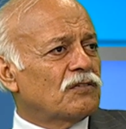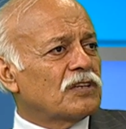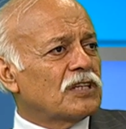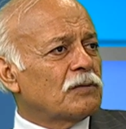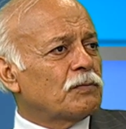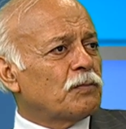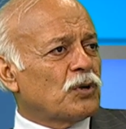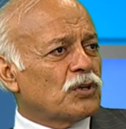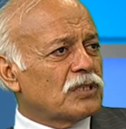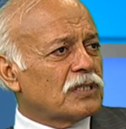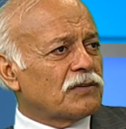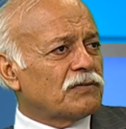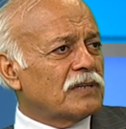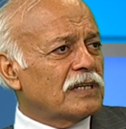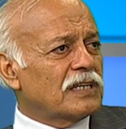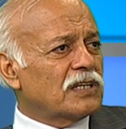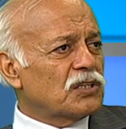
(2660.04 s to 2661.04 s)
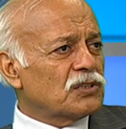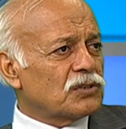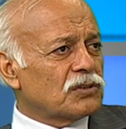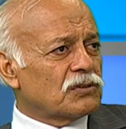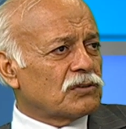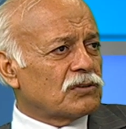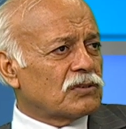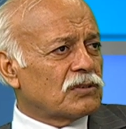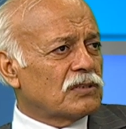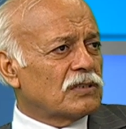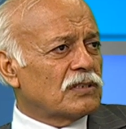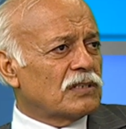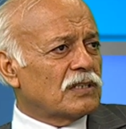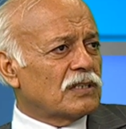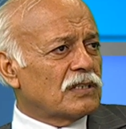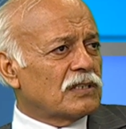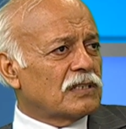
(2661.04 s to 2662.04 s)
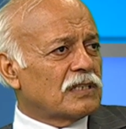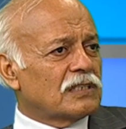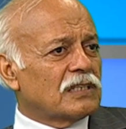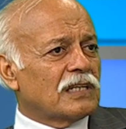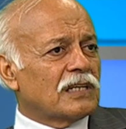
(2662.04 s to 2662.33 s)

very positive indications that